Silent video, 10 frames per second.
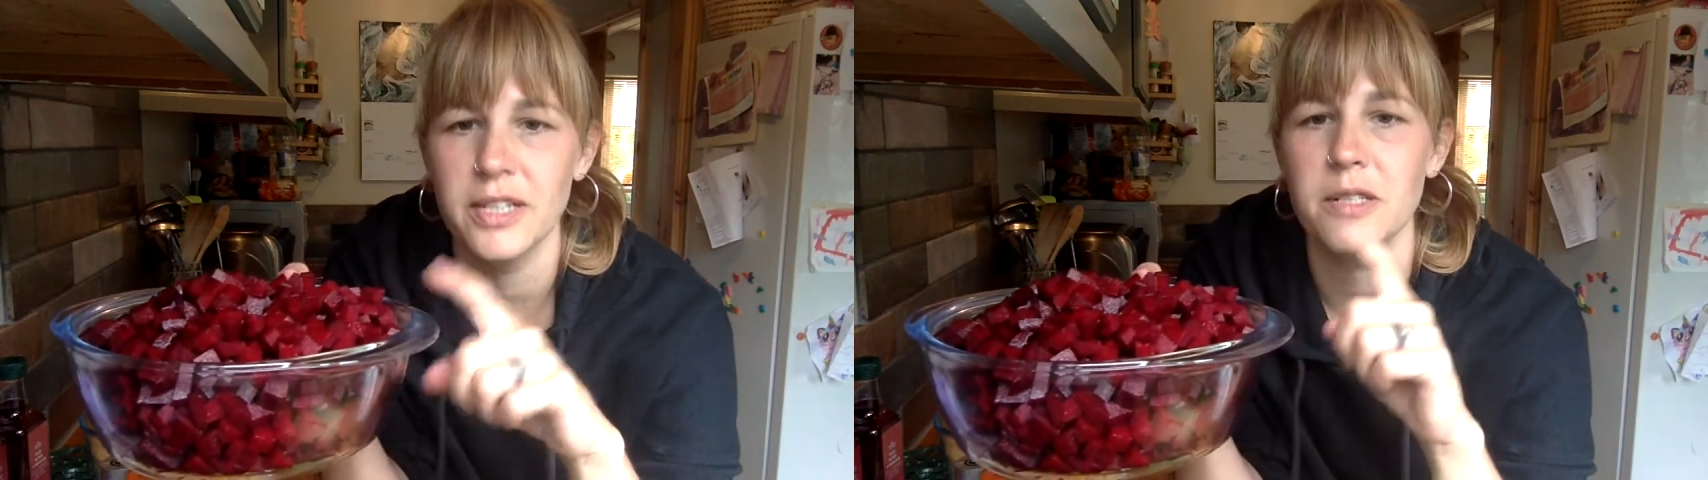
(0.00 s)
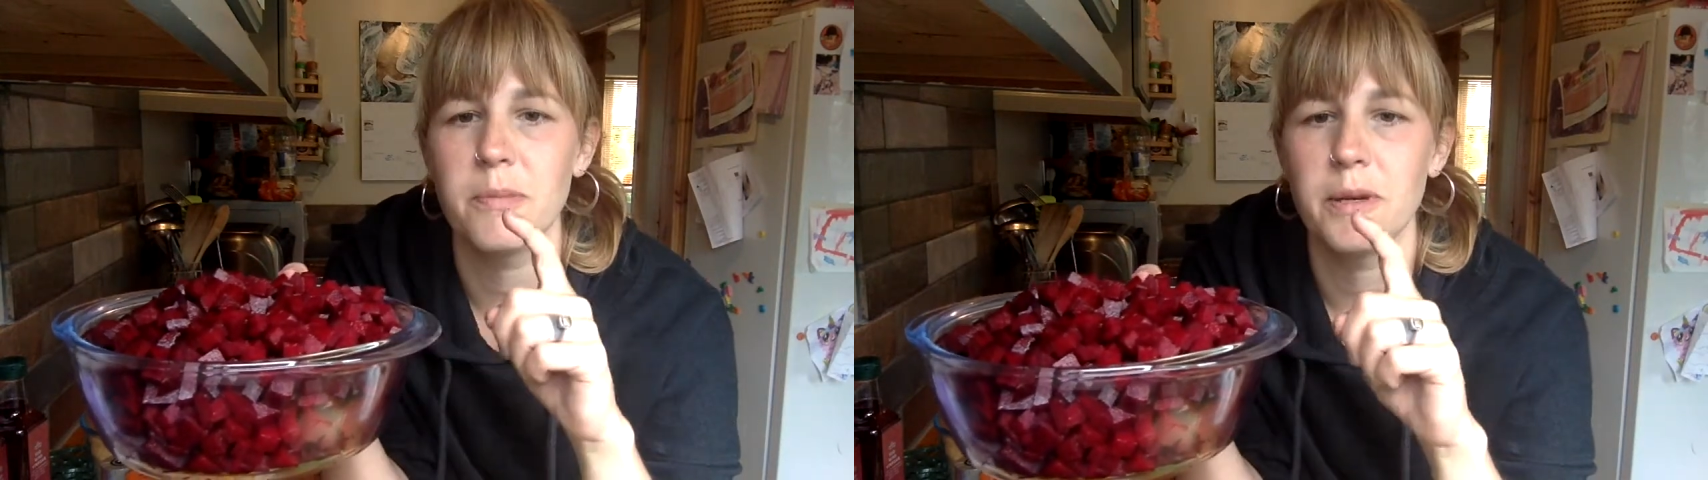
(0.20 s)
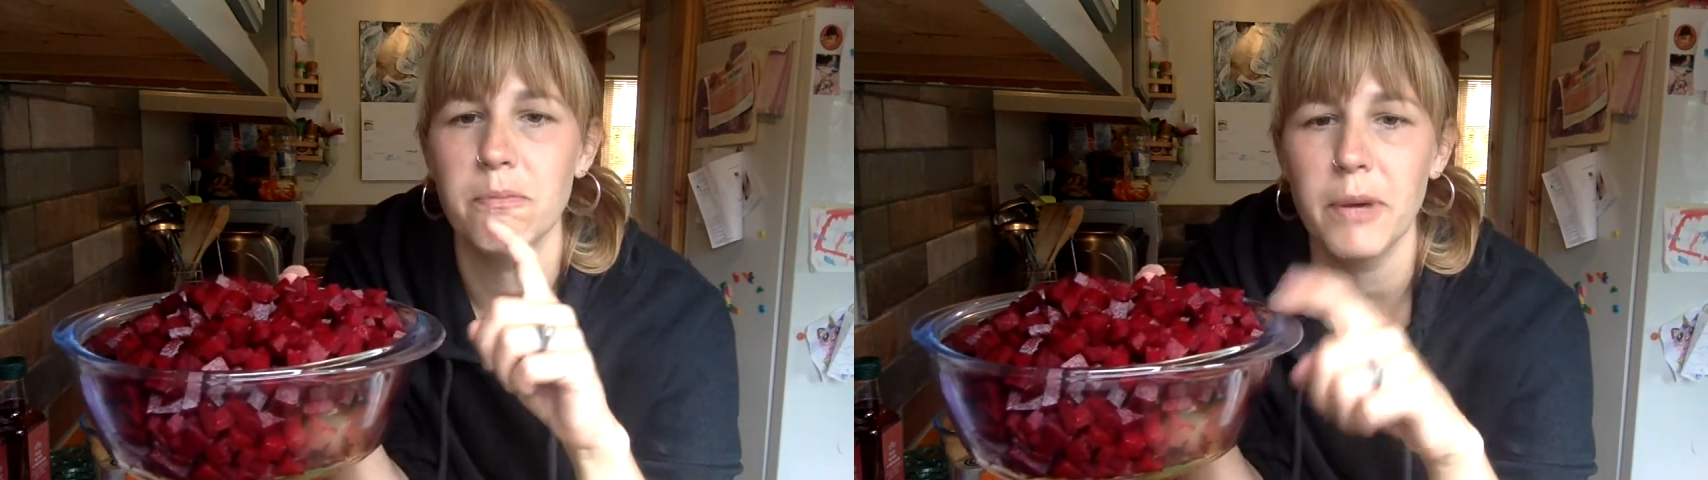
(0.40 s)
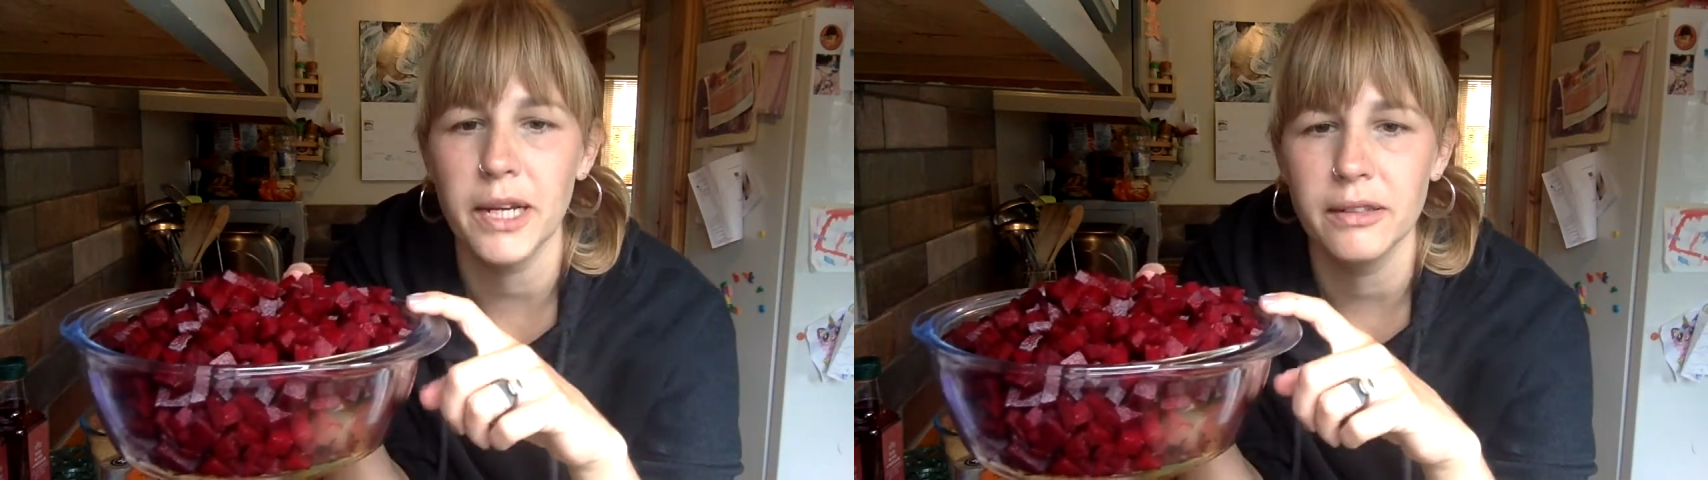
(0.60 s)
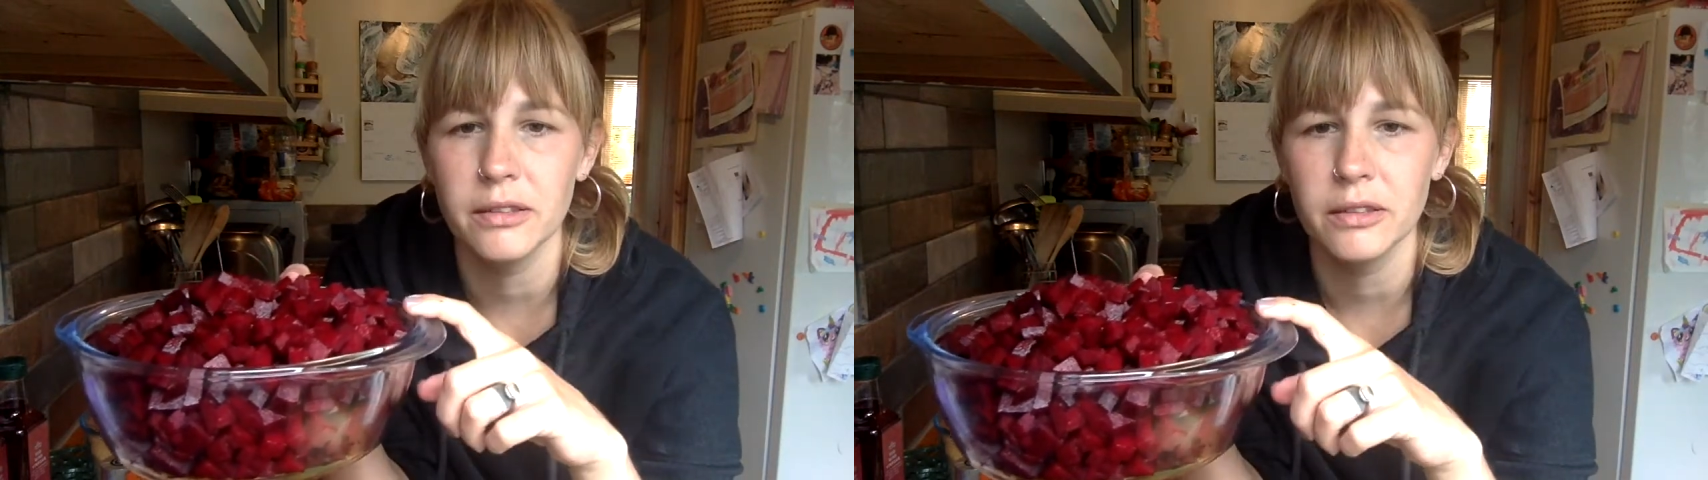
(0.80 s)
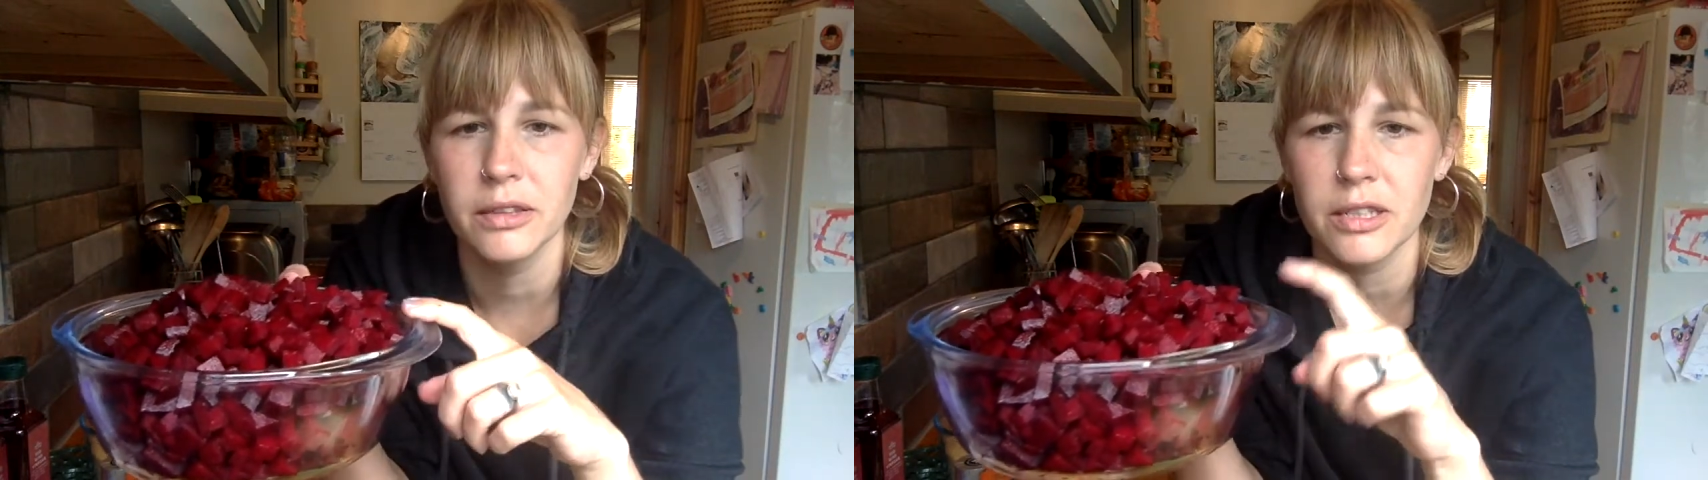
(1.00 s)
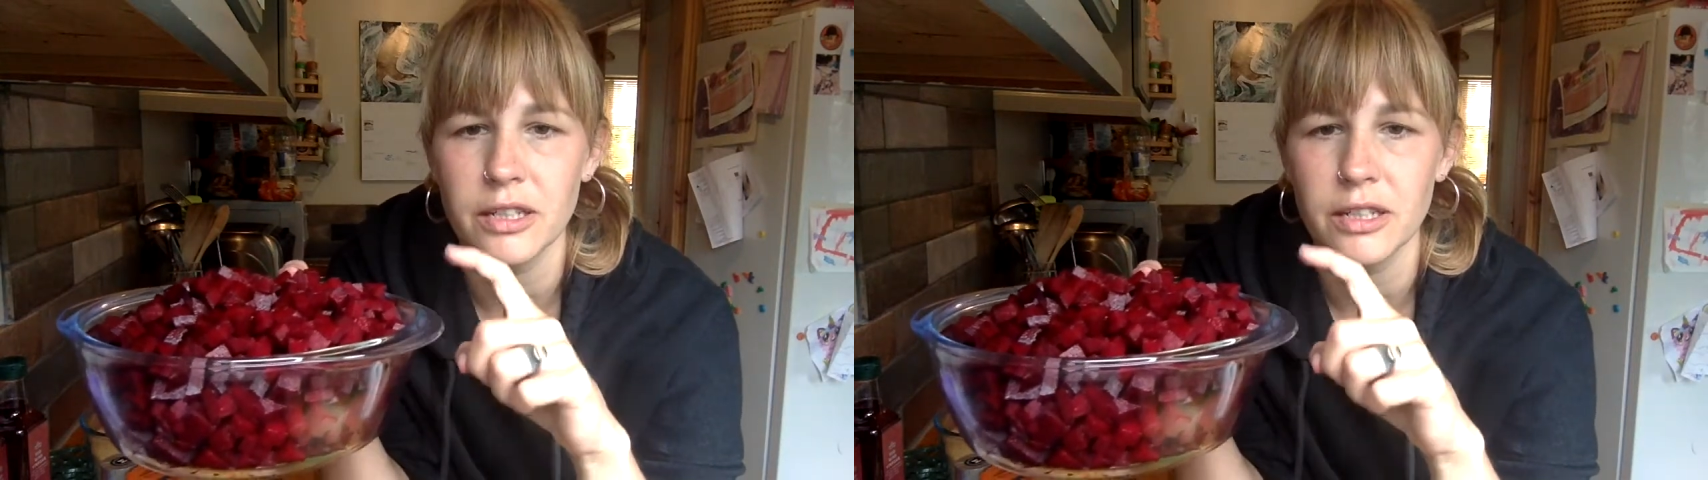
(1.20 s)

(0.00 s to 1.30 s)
It's been peeled